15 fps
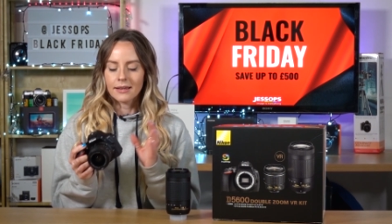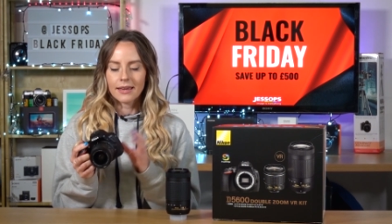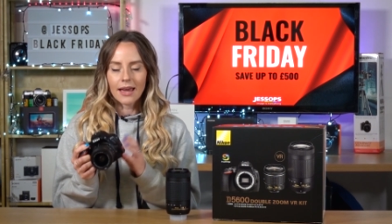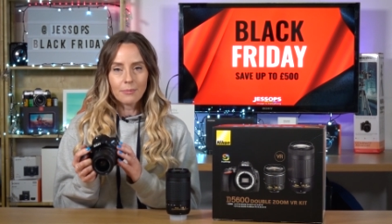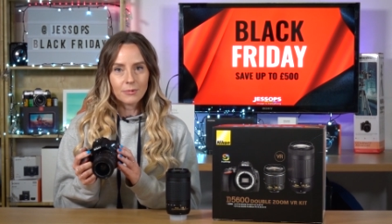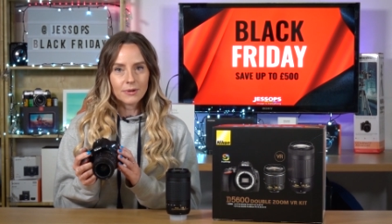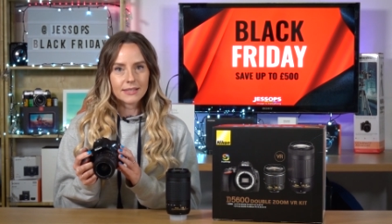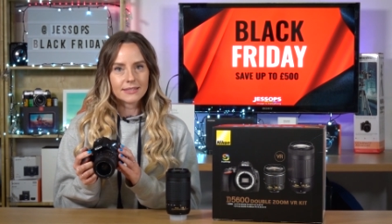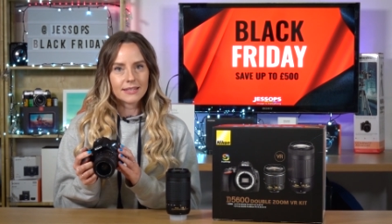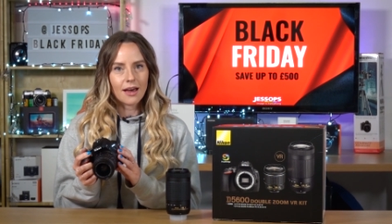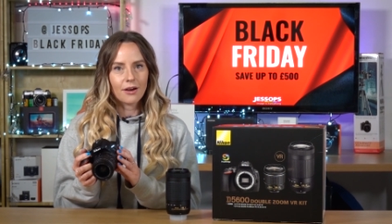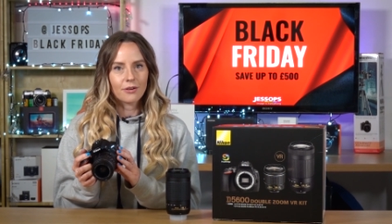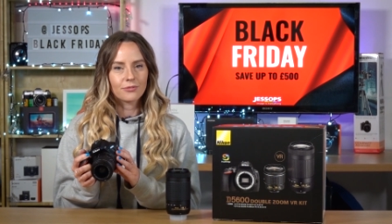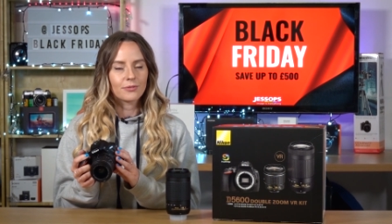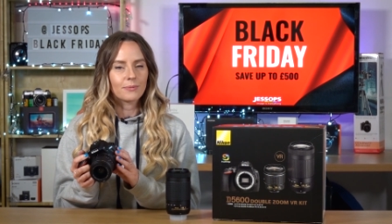Camera
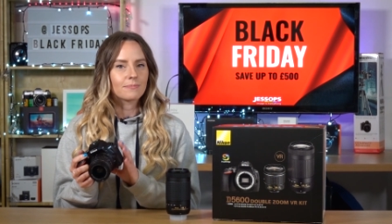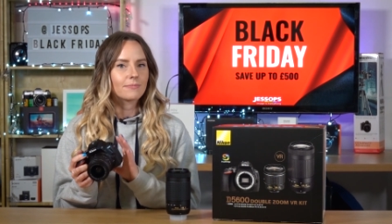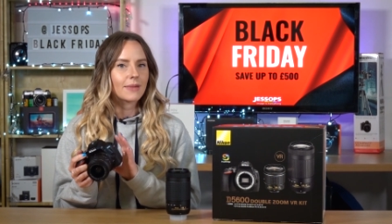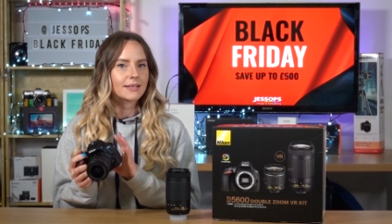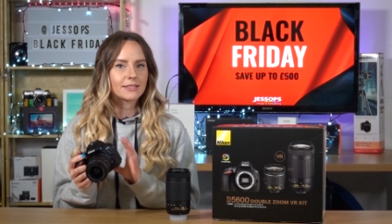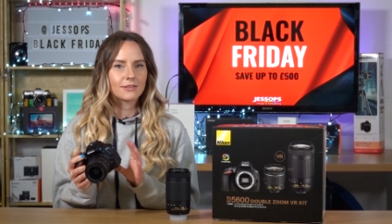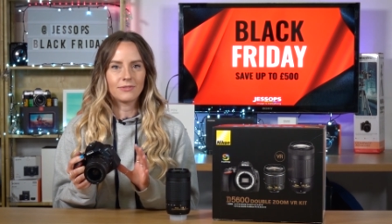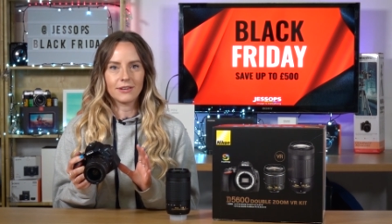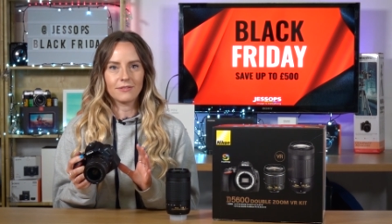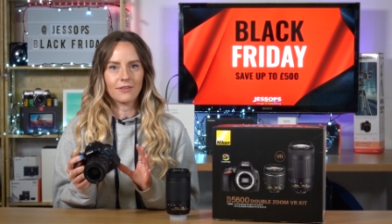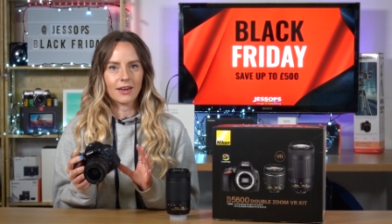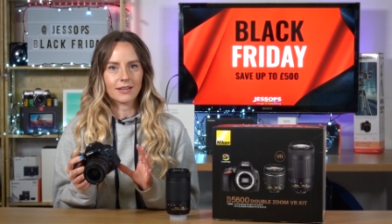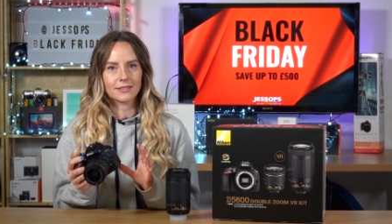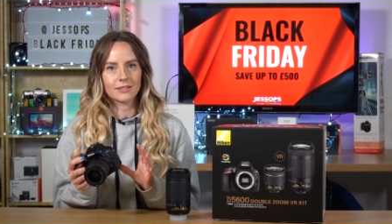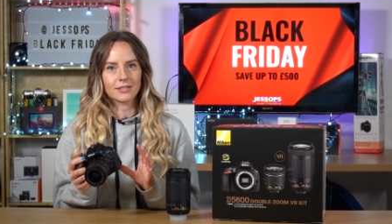itself, massively
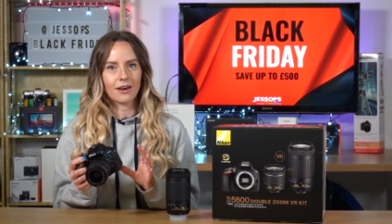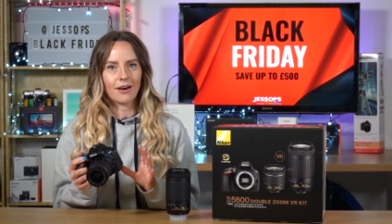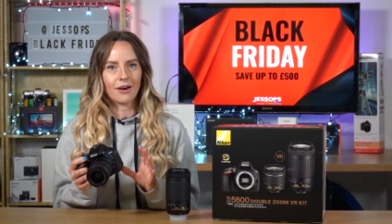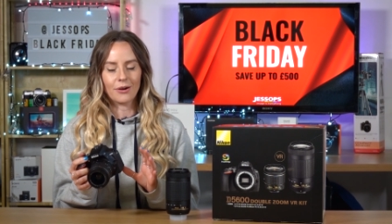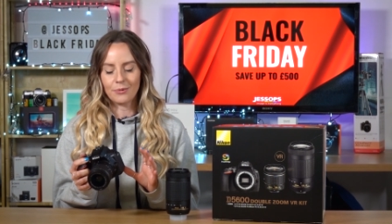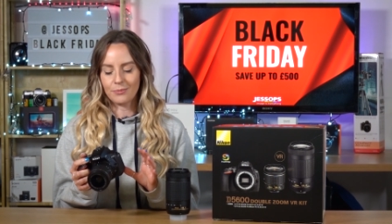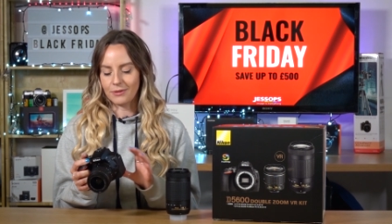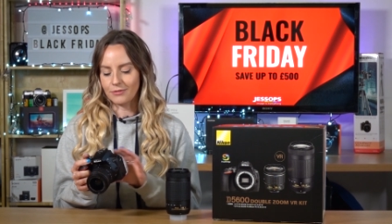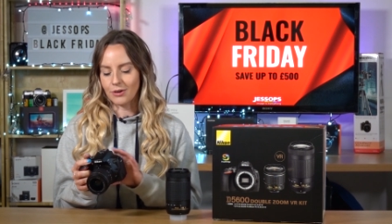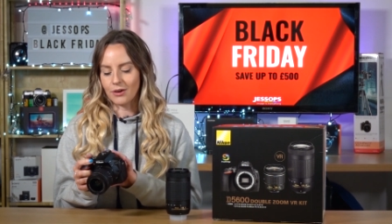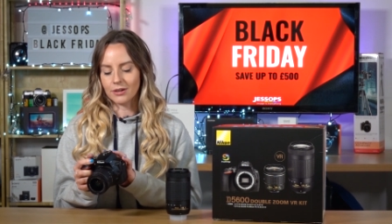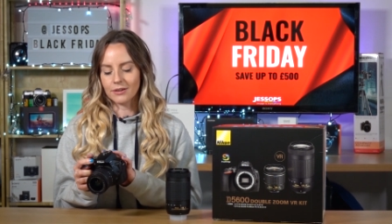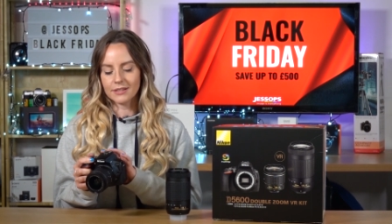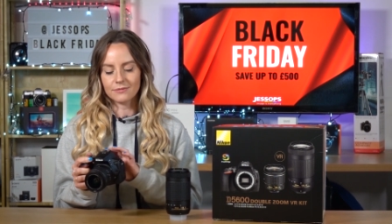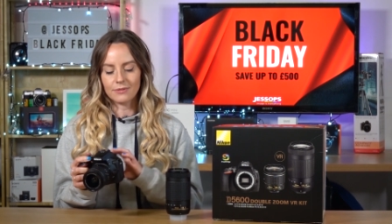versatile. We've got
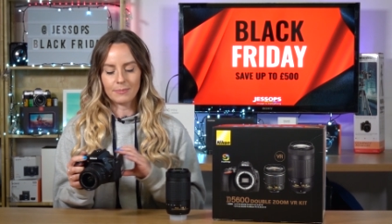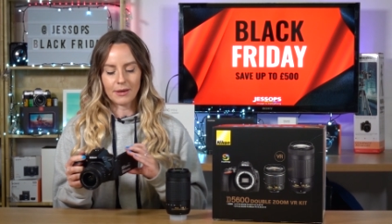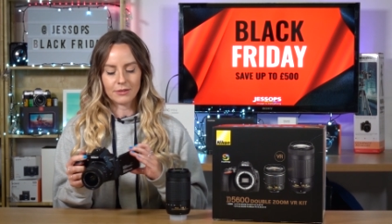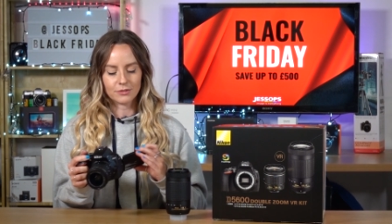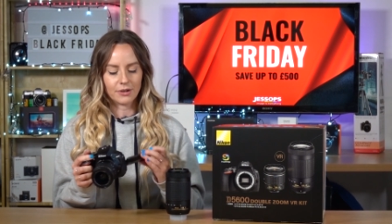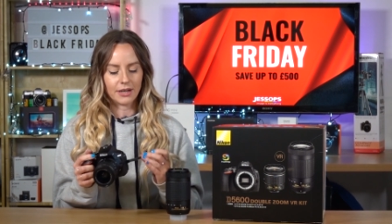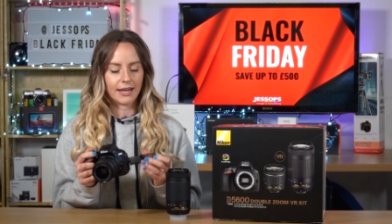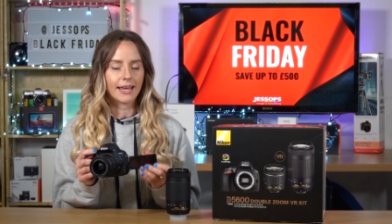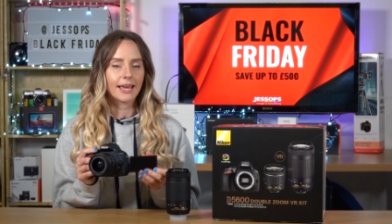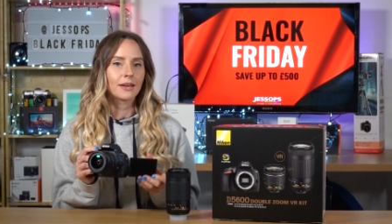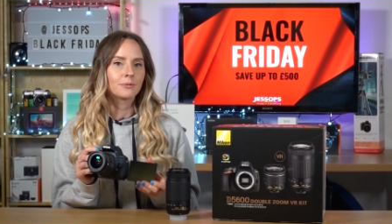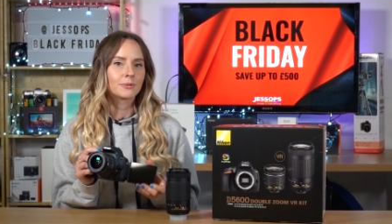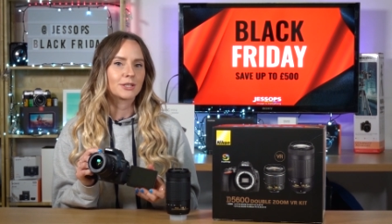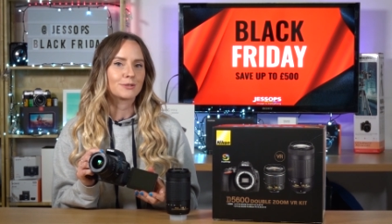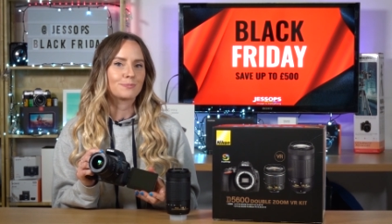a nice flip-out screen here,
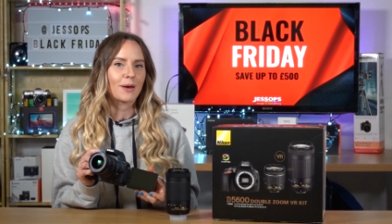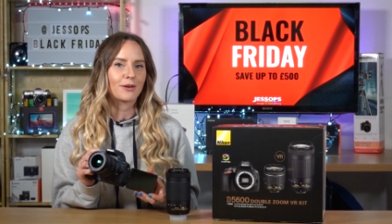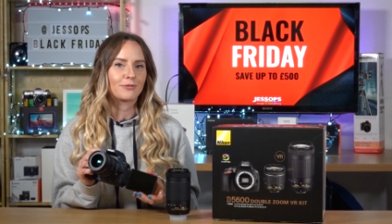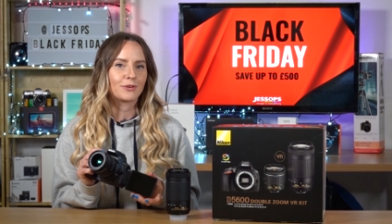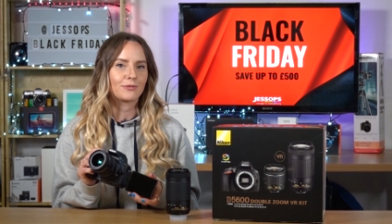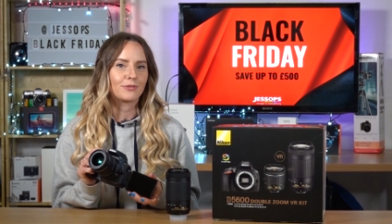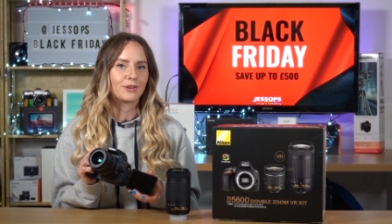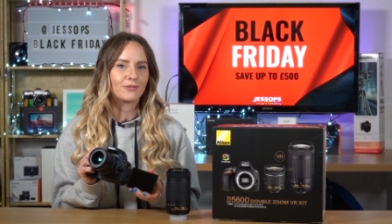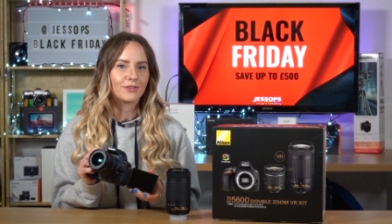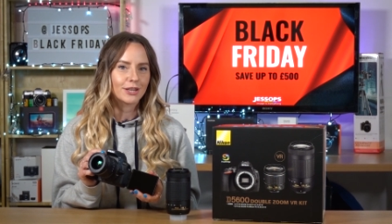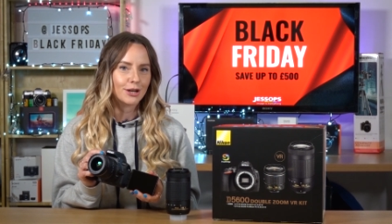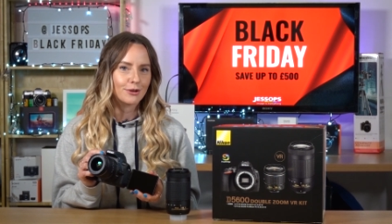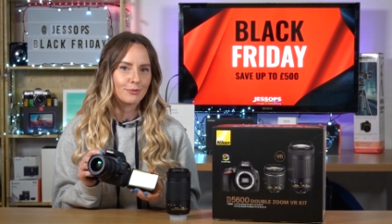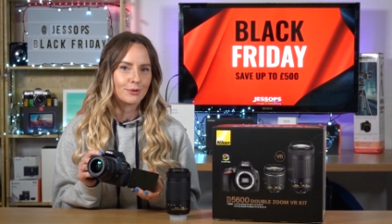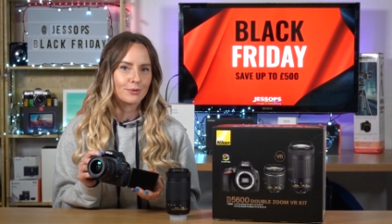which is perfect for your
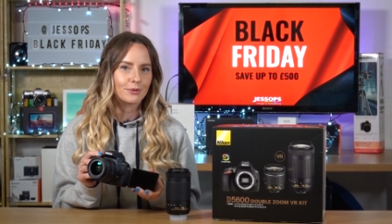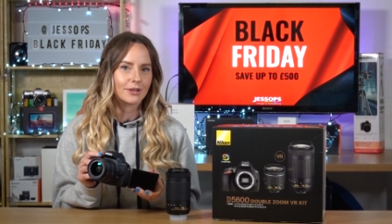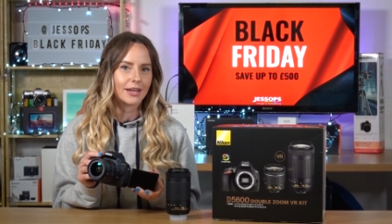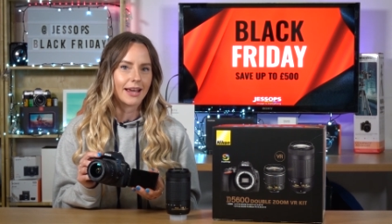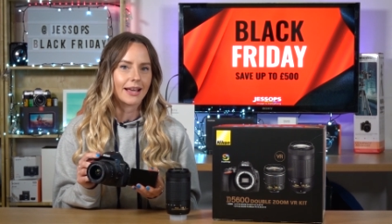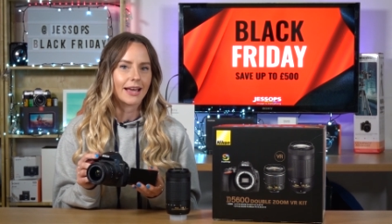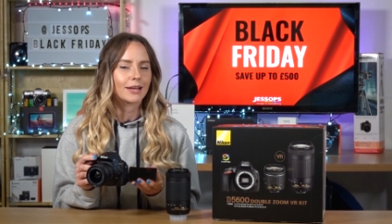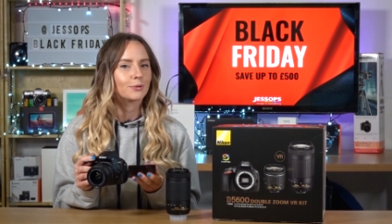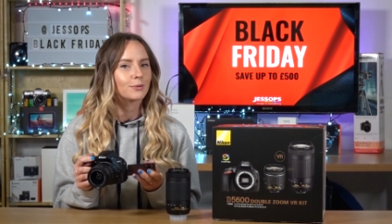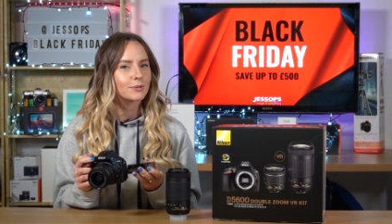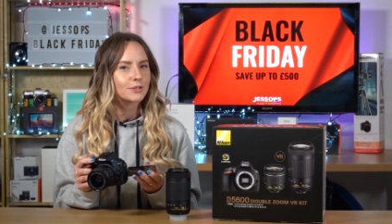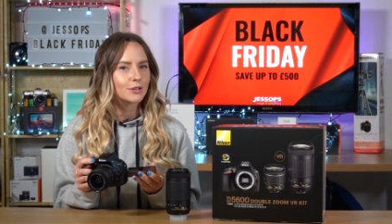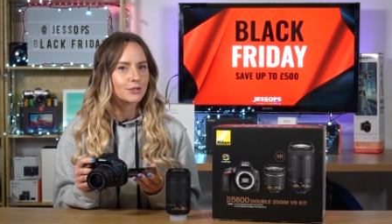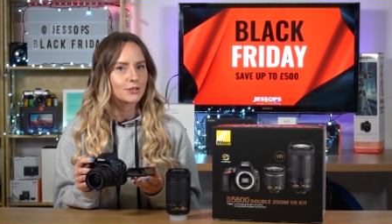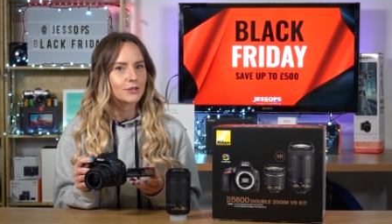video recording and
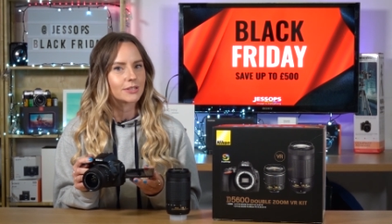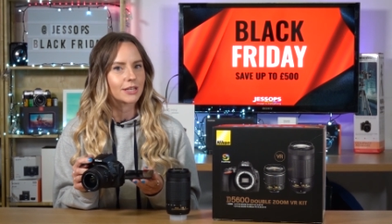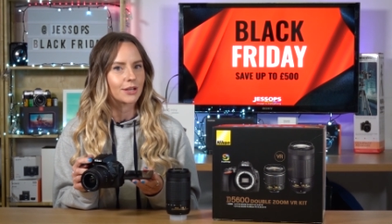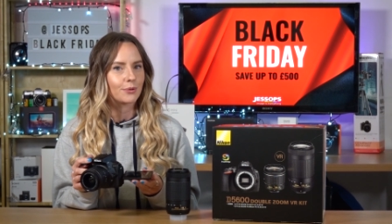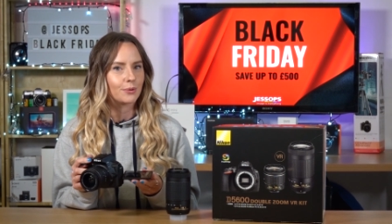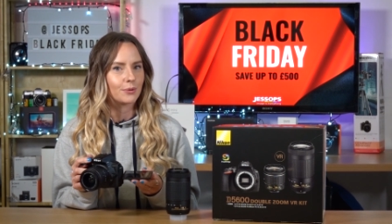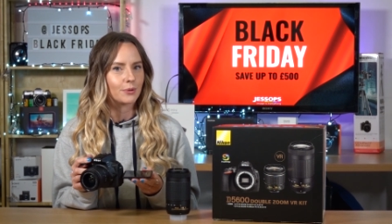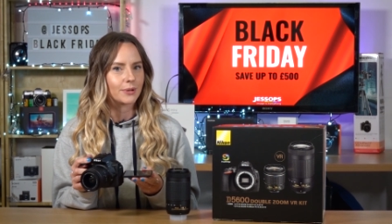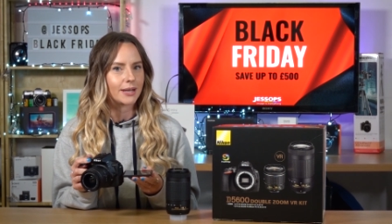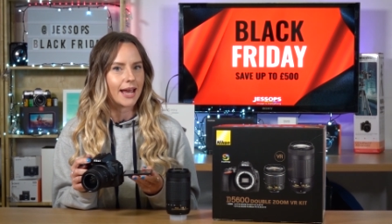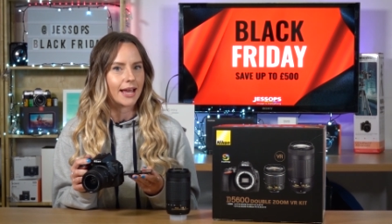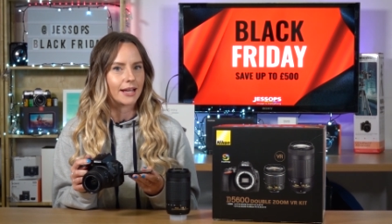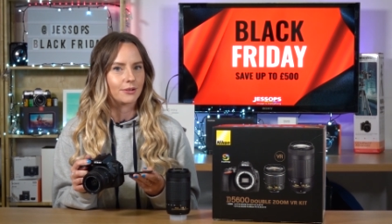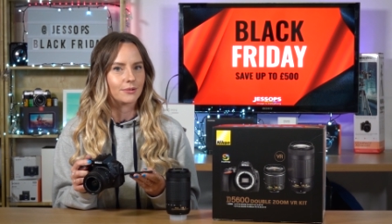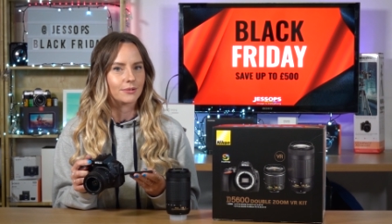also shooting at awkward
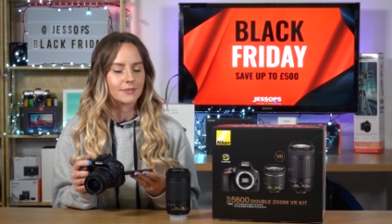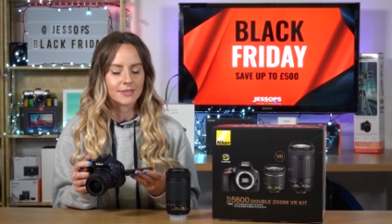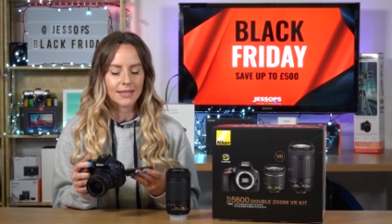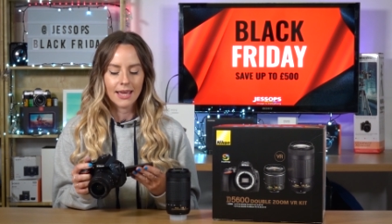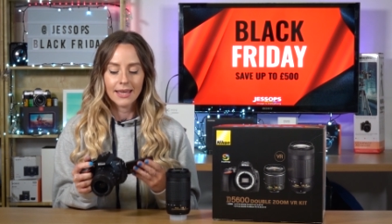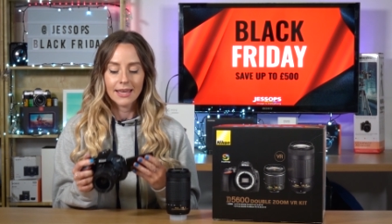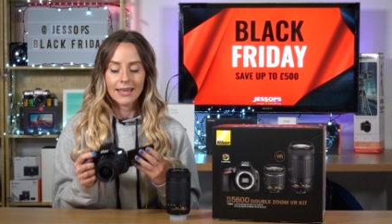angles.